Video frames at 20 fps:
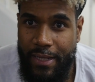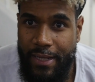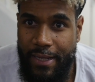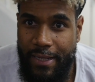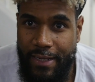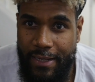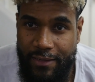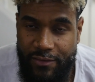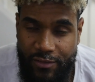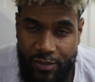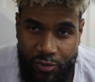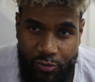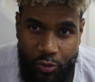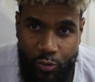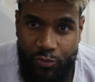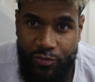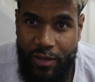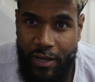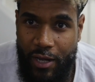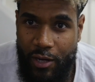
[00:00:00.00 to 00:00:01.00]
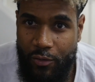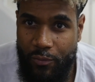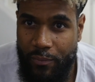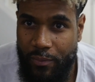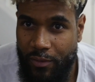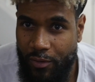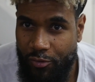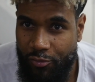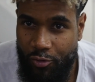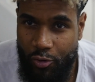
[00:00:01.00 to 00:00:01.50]
and as it grows out,
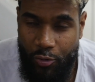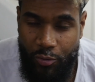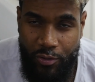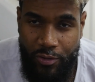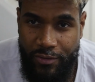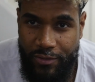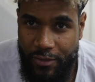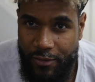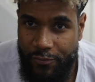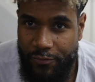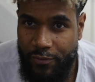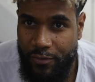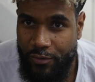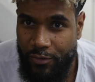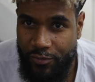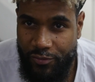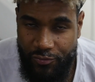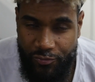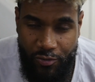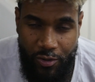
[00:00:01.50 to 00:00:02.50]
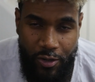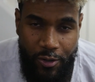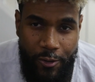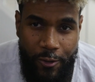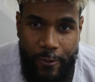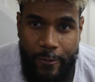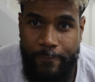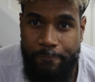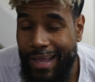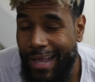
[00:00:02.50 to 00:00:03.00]
it'll grow a little different, a little
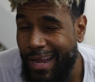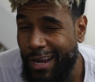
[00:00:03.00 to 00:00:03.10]
stronger.